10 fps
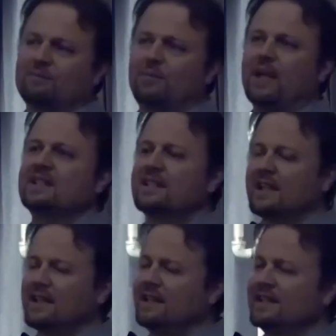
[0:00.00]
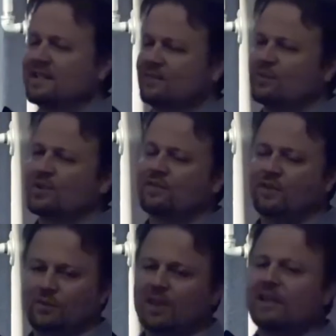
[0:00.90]
basic ideas of what a
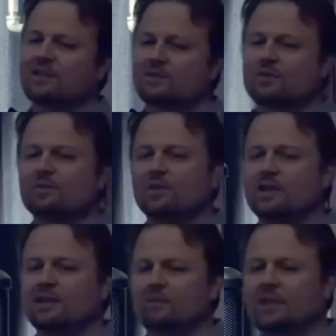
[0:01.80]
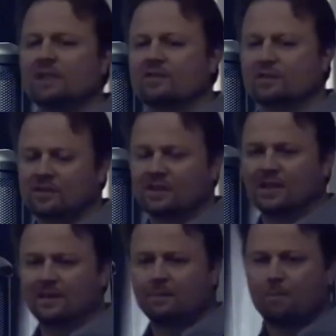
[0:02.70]
few dinosaurs might have looked like.